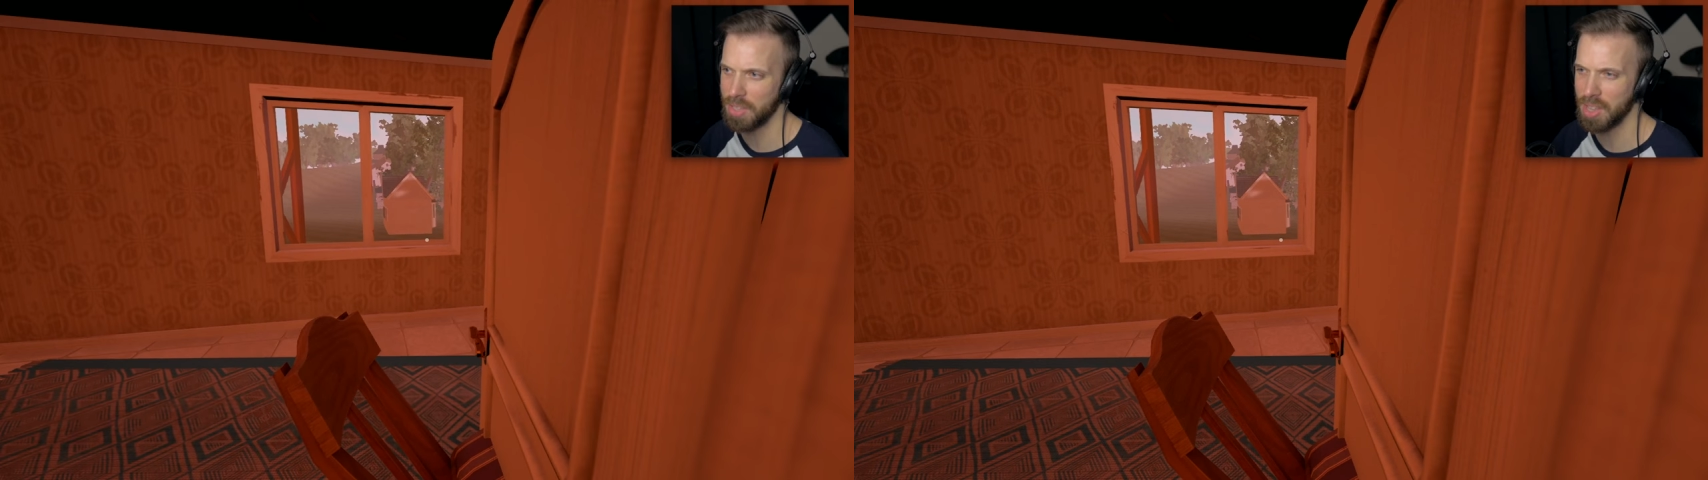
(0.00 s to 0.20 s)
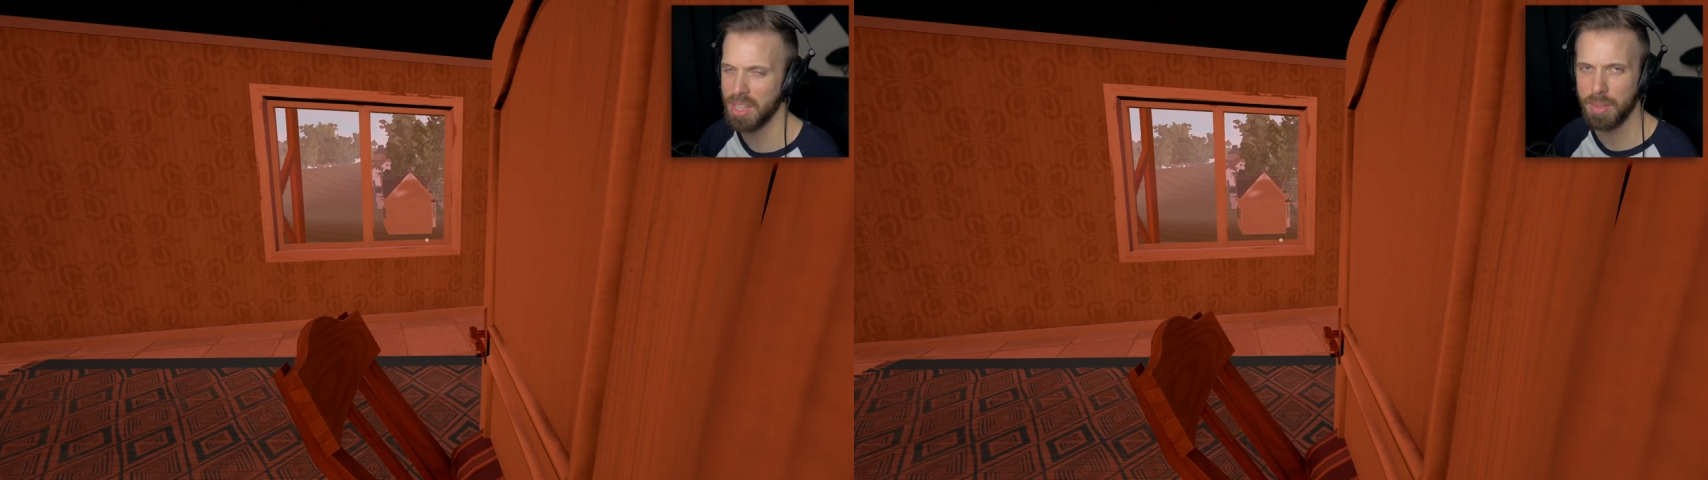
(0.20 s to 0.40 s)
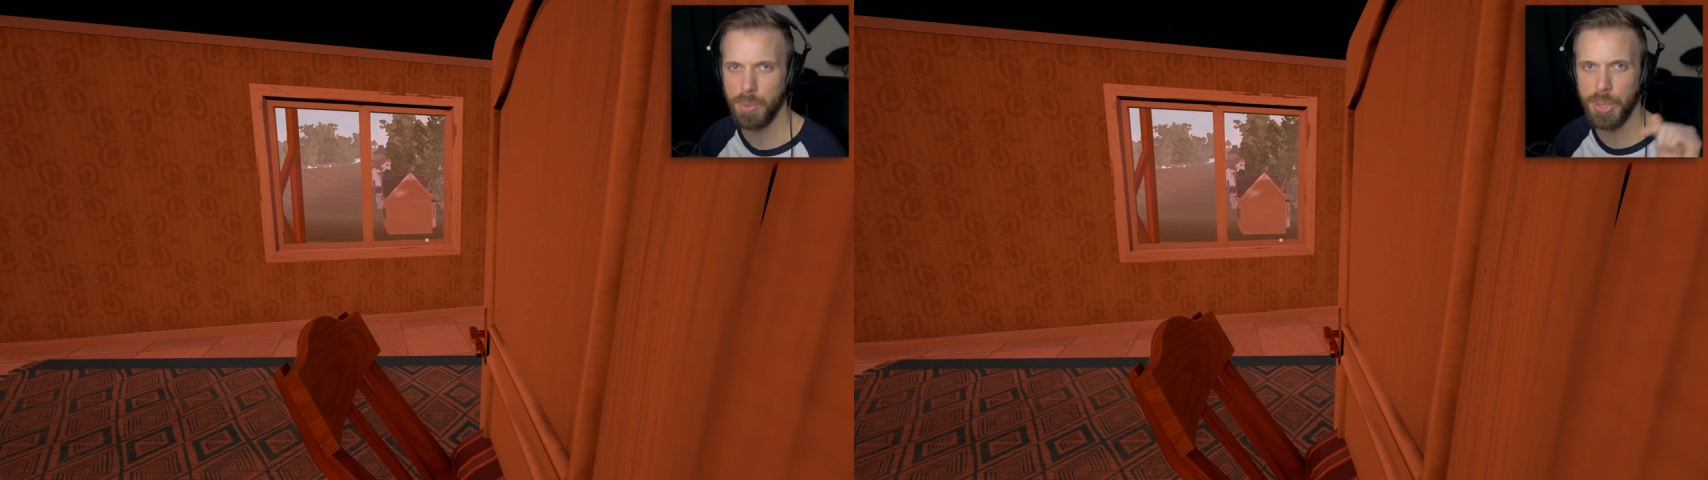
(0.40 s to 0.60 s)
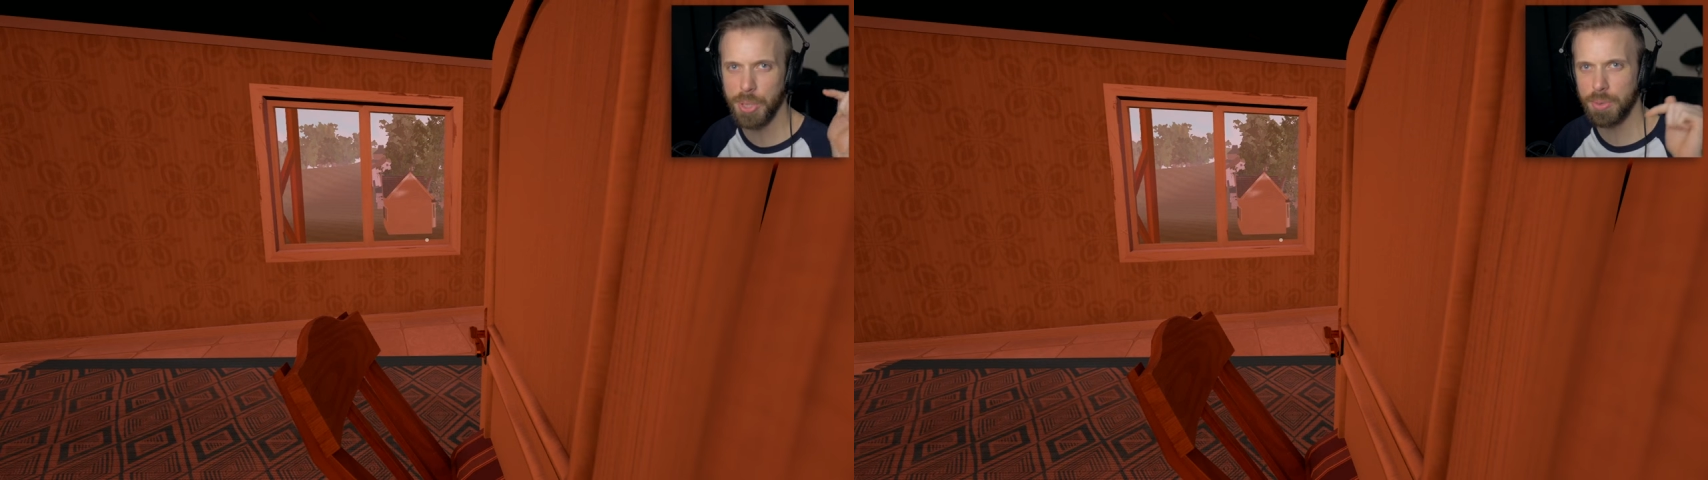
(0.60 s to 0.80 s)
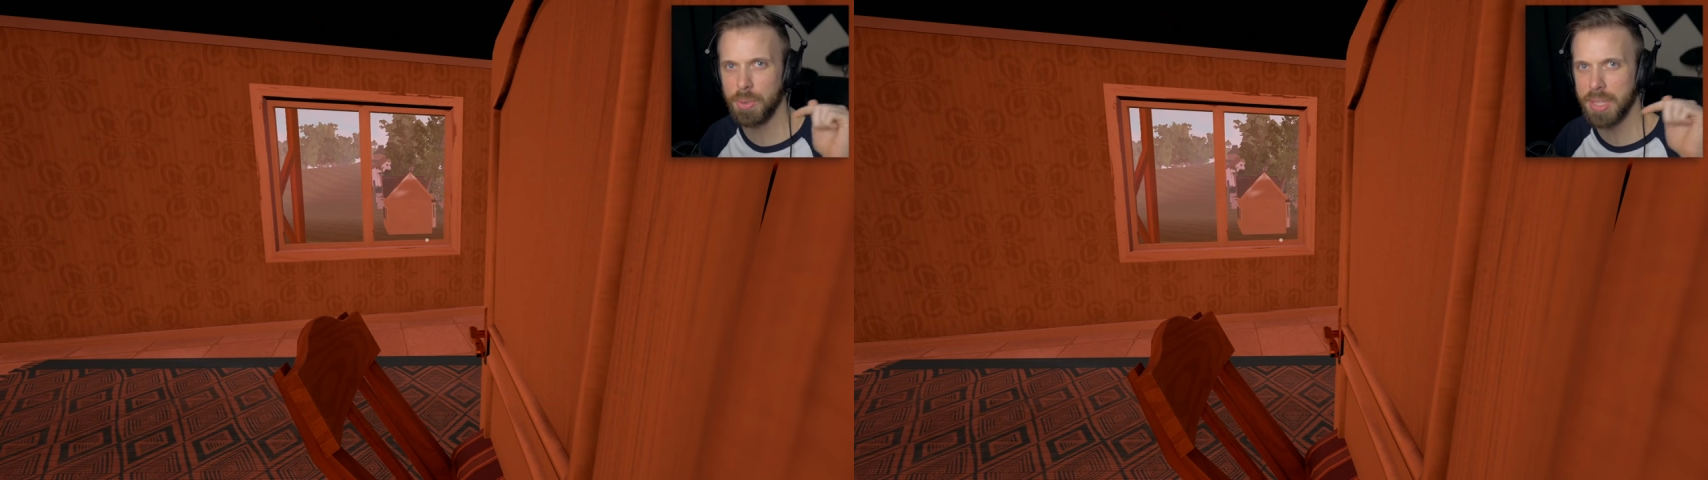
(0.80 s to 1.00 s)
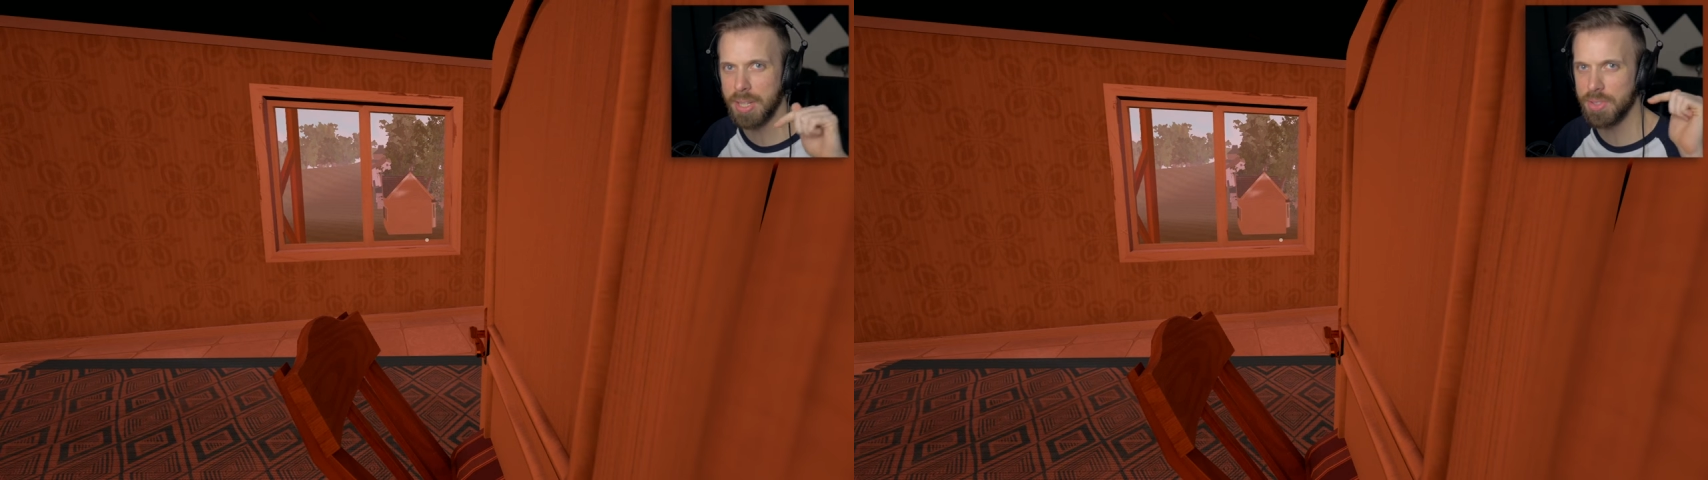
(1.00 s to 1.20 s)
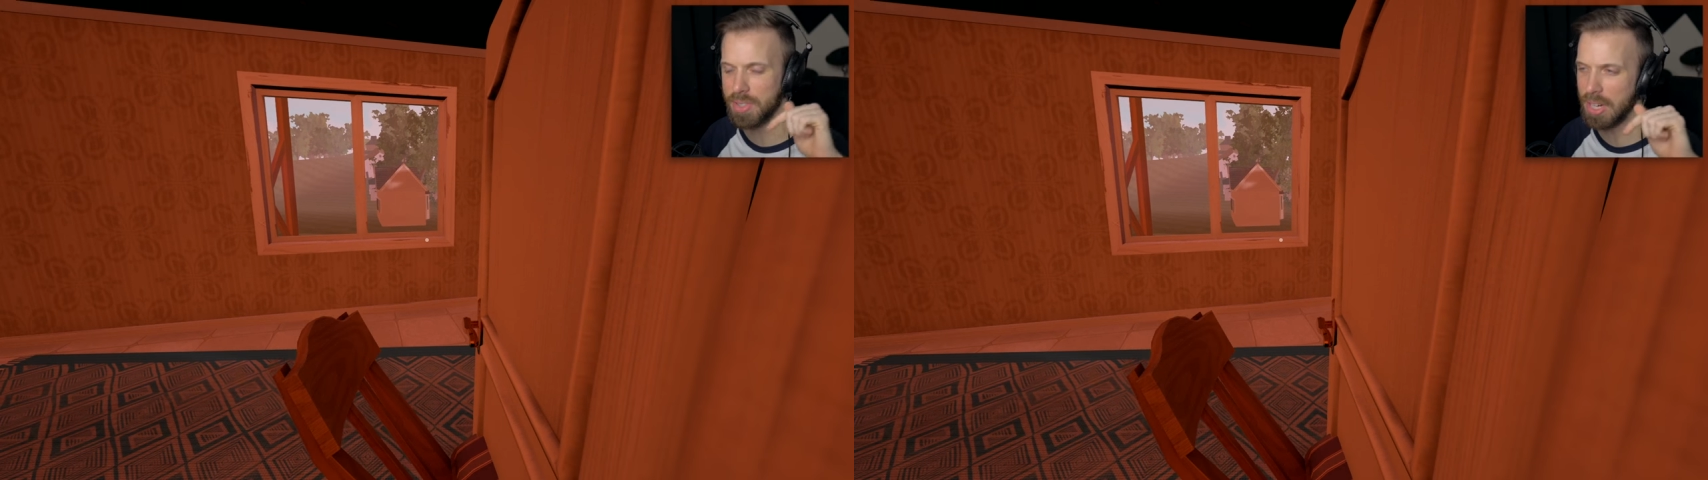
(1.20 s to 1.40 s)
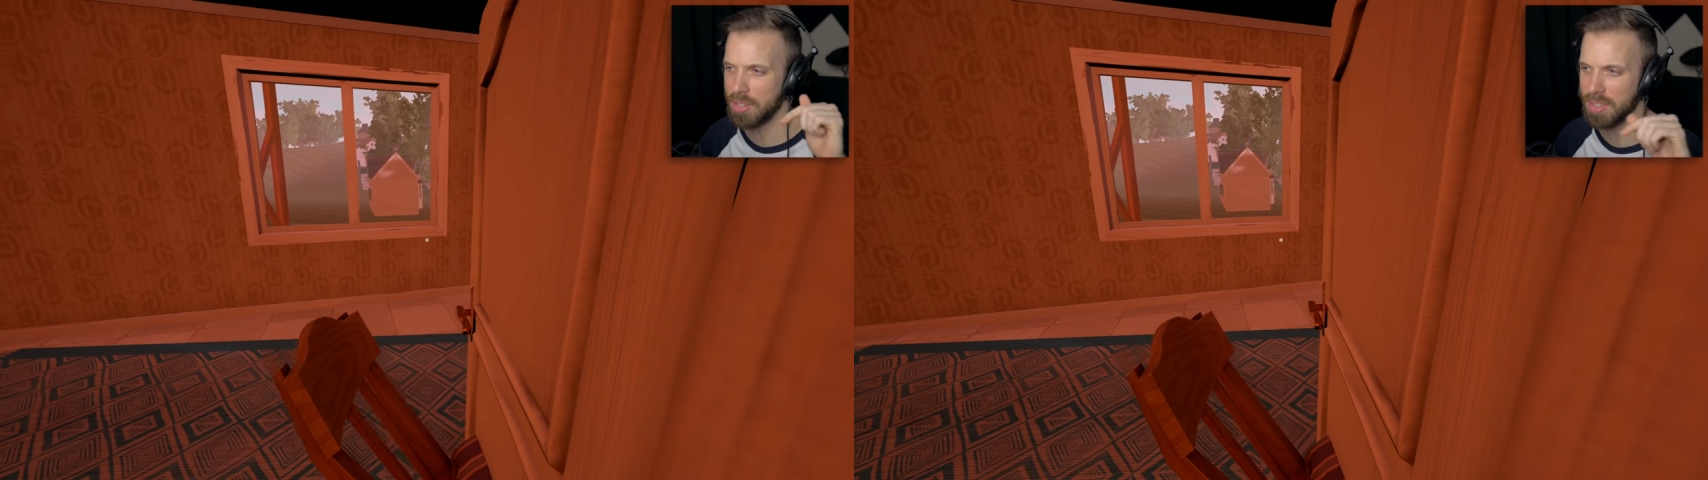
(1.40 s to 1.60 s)
I think the boiler room
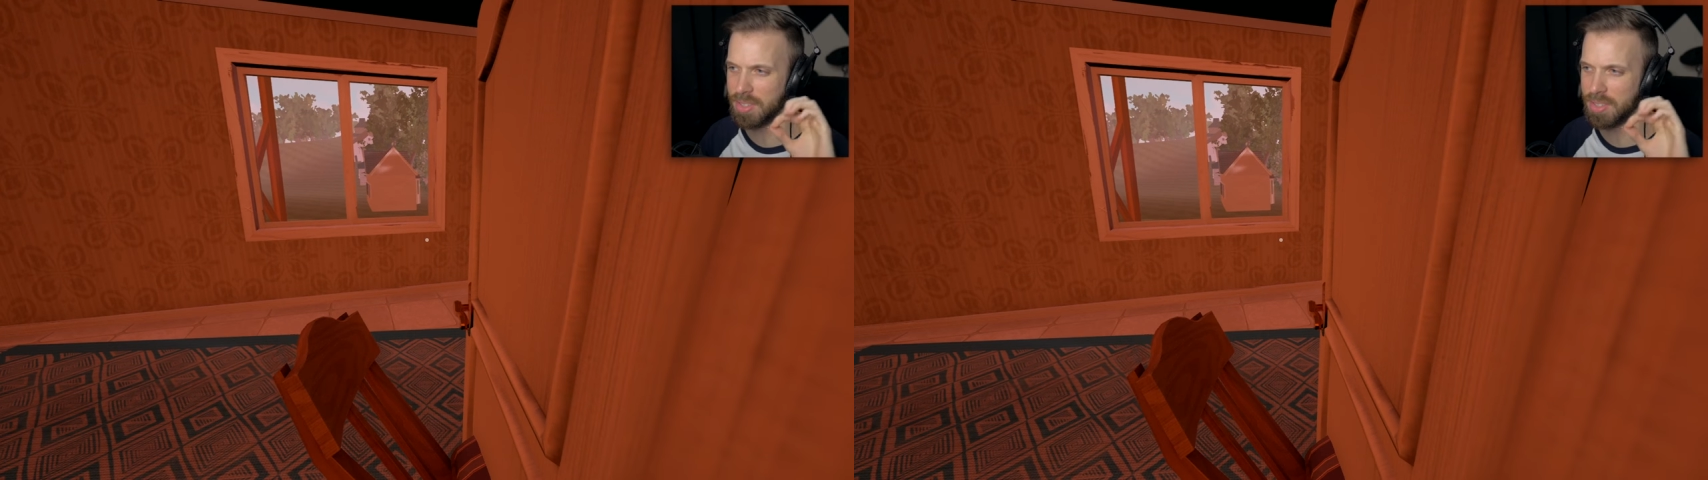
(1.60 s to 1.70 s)
downstairs